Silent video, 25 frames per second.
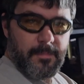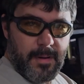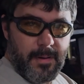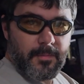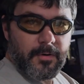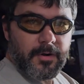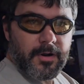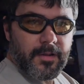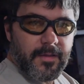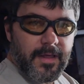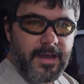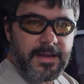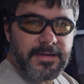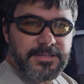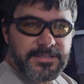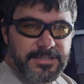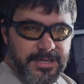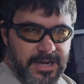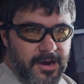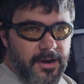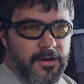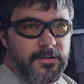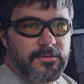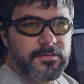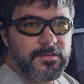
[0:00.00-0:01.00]
remember to like,
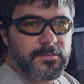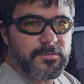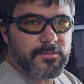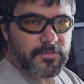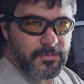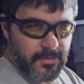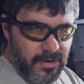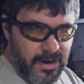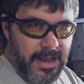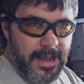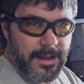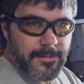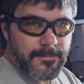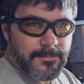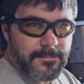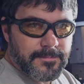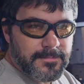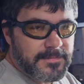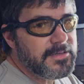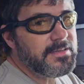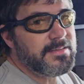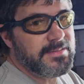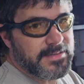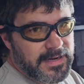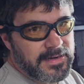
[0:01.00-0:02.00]
share, and subscribe.
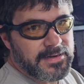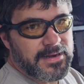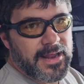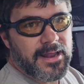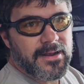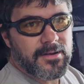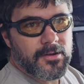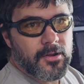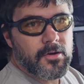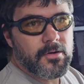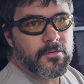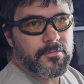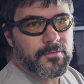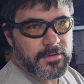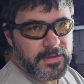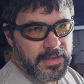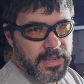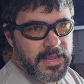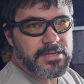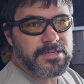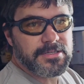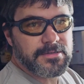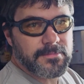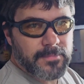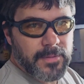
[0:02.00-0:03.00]
Ding that
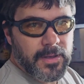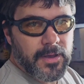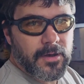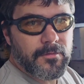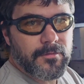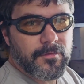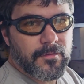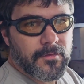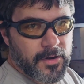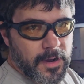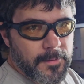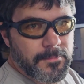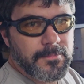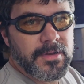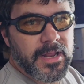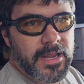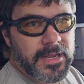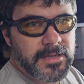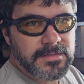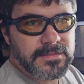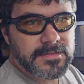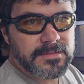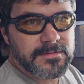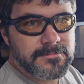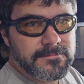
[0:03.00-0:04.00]
notification bell for
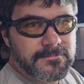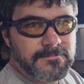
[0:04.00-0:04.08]
updates.